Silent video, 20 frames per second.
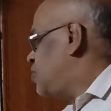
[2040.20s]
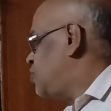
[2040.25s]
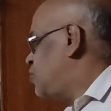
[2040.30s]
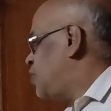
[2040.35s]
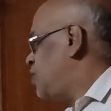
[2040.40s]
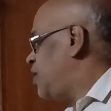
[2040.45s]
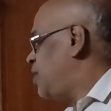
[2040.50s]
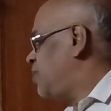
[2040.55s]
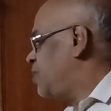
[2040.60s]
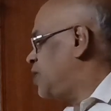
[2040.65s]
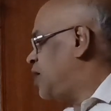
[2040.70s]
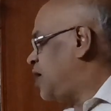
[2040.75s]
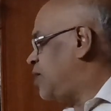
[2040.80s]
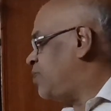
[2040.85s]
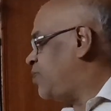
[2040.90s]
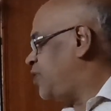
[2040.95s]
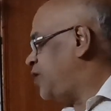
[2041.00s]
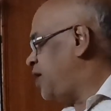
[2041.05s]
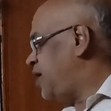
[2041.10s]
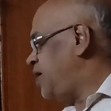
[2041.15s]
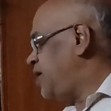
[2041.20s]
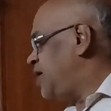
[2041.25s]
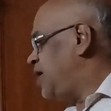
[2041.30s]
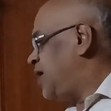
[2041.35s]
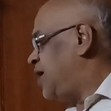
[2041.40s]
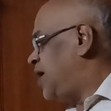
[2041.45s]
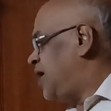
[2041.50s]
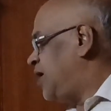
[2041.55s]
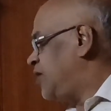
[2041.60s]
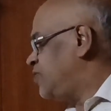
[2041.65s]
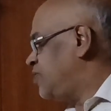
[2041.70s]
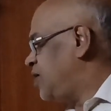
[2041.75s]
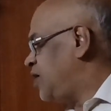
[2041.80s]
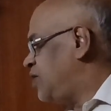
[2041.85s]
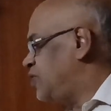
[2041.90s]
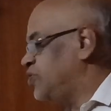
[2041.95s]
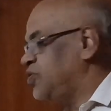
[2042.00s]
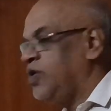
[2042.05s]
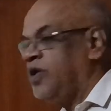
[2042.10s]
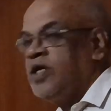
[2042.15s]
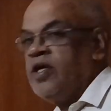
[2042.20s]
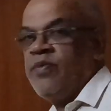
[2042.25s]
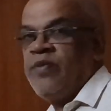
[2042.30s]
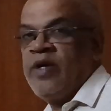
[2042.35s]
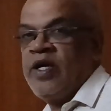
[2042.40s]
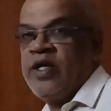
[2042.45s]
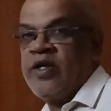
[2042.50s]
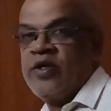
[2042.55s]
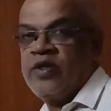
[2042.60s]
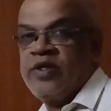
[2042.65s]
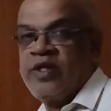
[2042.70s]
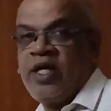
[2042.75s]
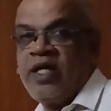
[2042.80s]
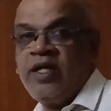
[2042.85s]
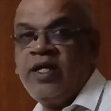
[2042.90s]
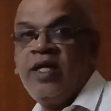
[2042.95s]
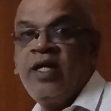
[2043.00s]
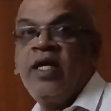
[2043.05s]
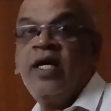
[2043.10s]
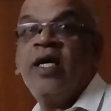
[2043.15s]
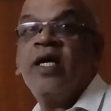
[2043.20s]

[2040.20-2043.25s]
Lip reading: sodium carbonate as well as sodium hydrogen